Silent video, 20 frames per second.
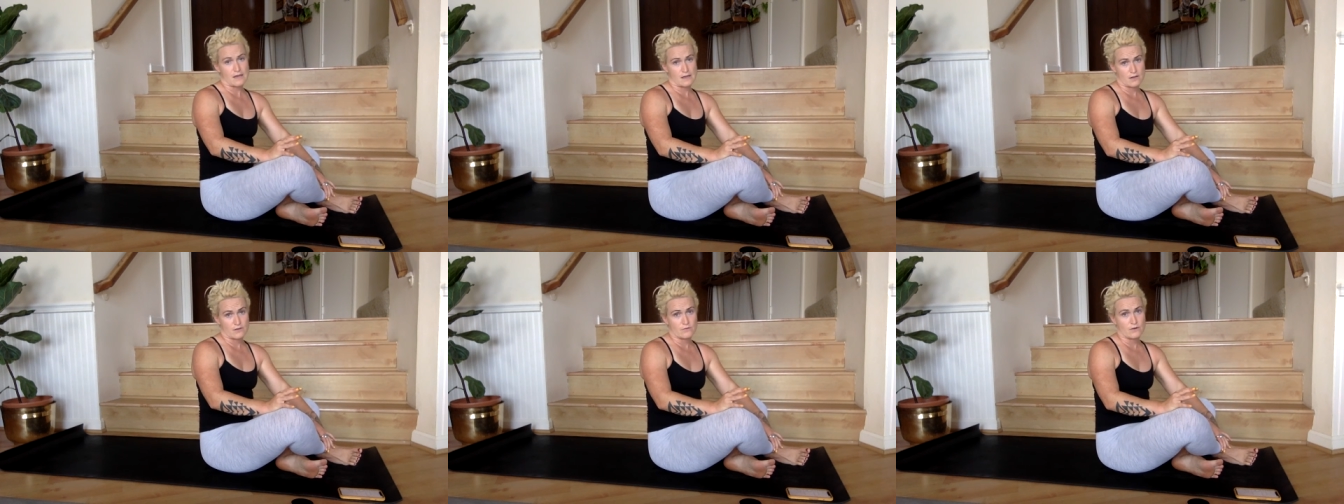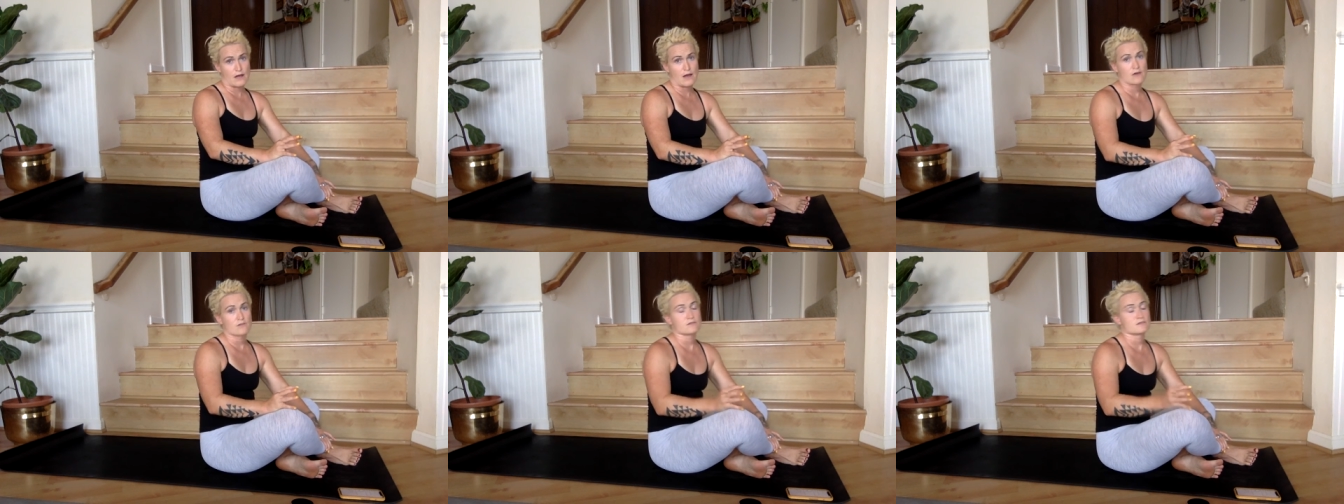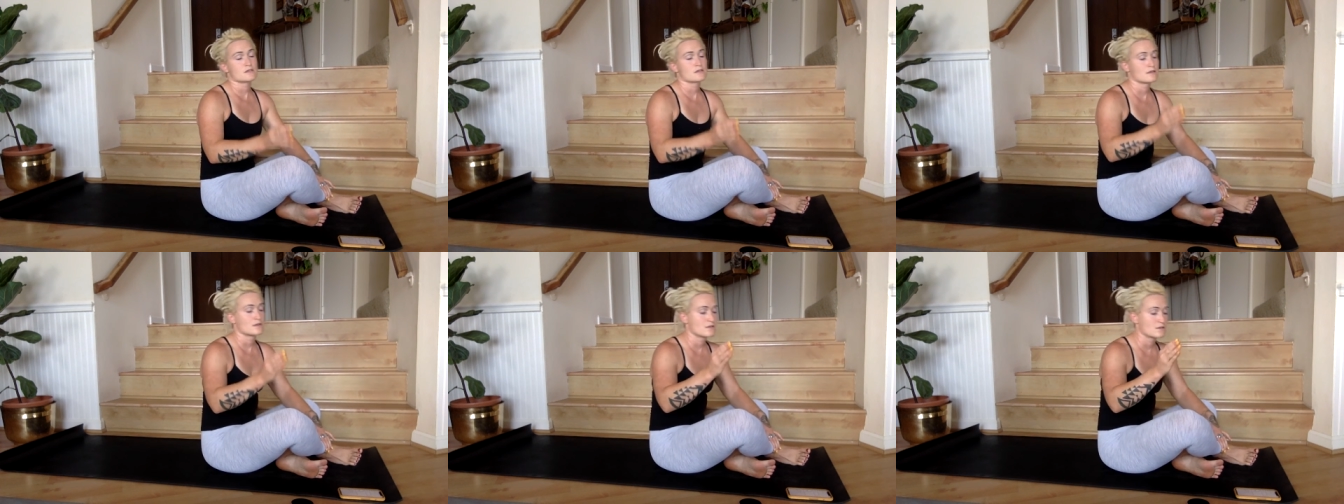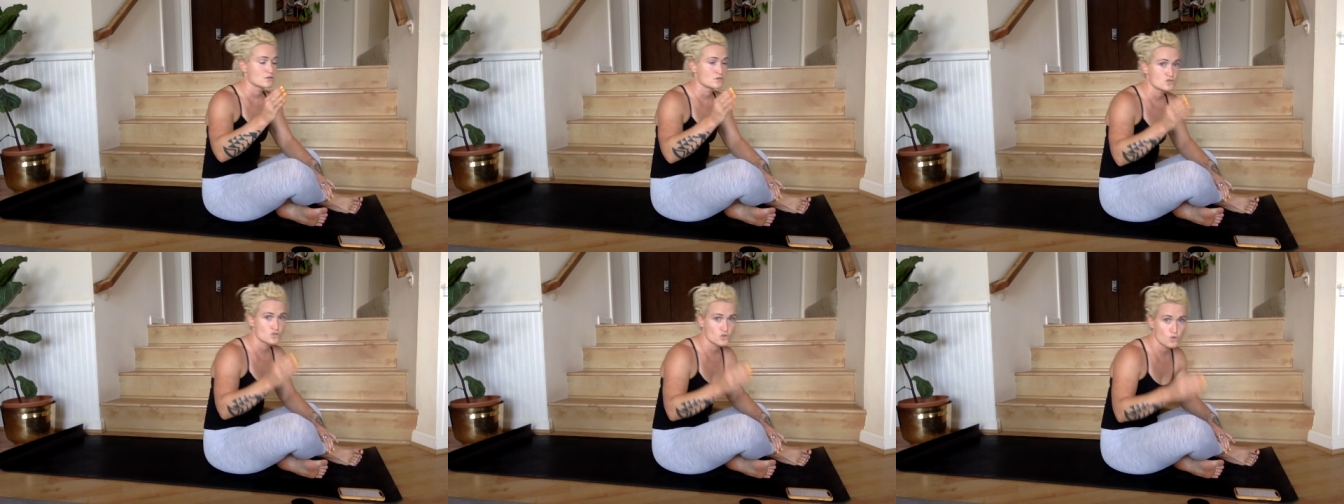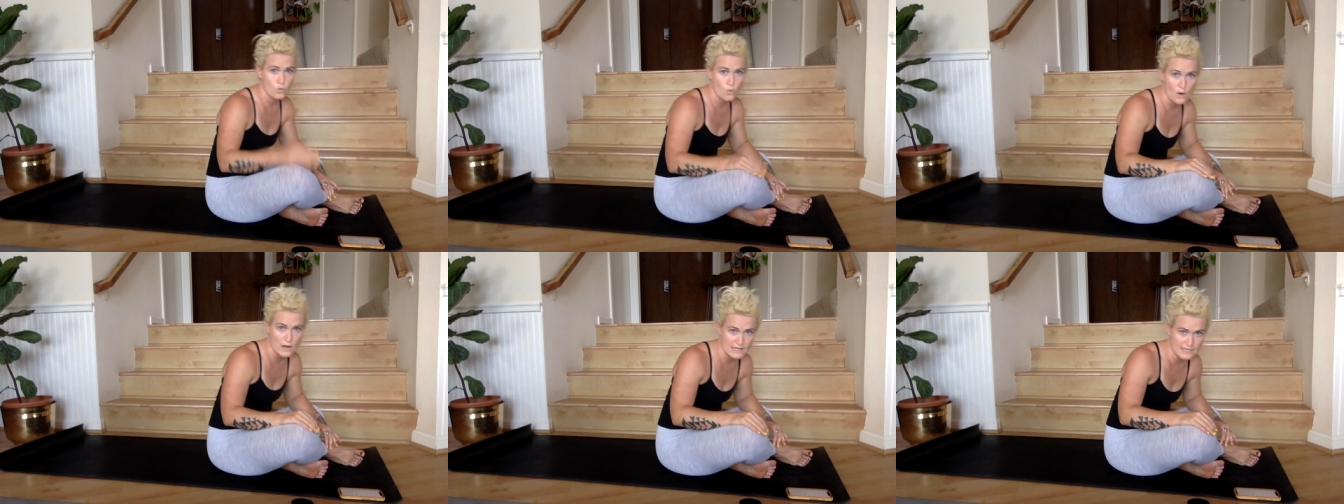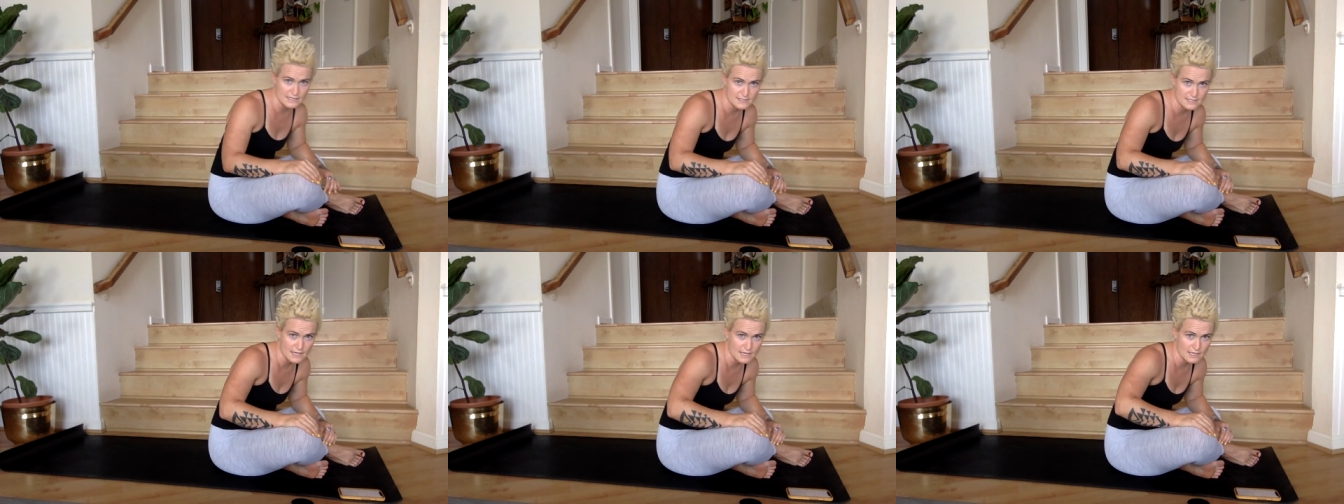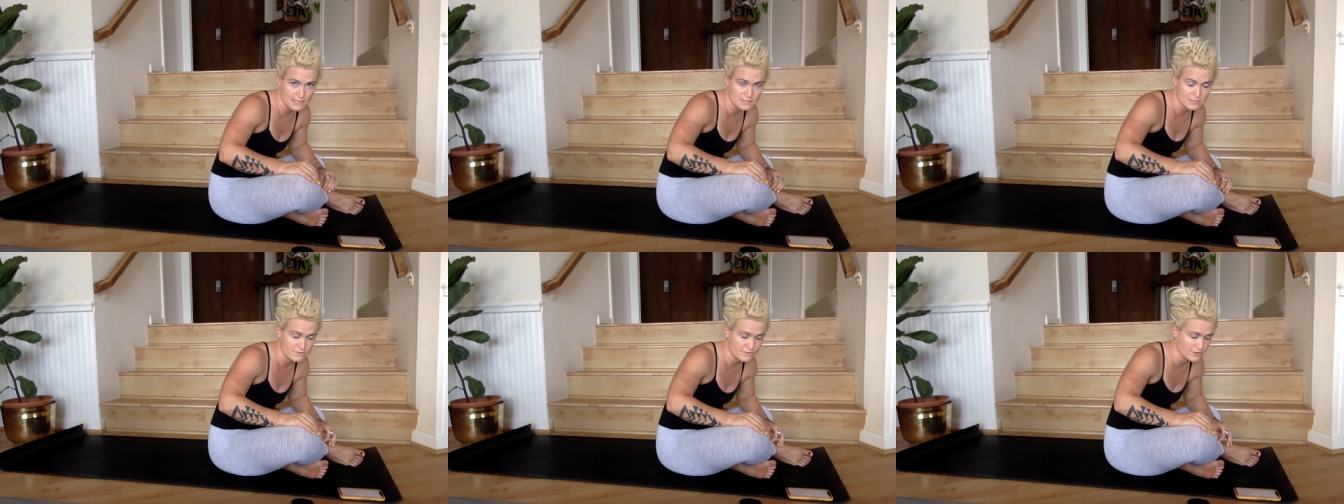for the second round,
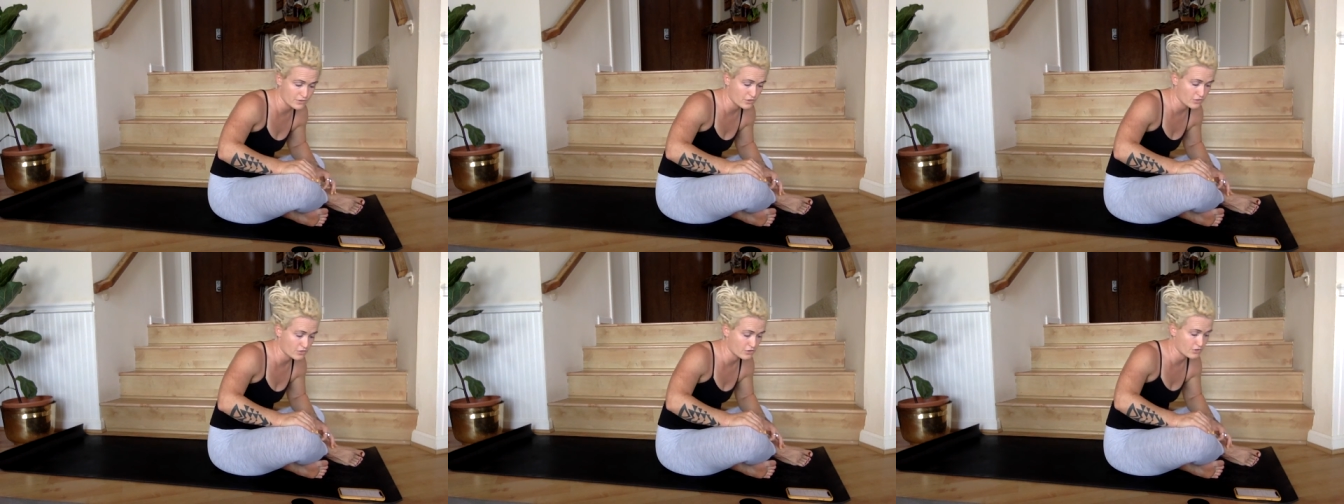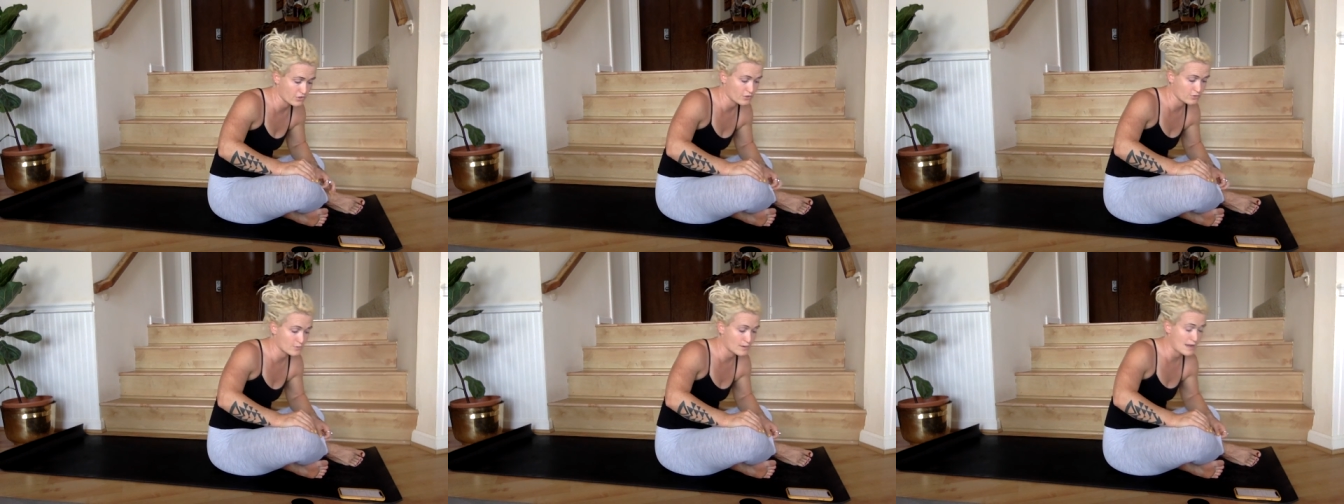20 seconds for the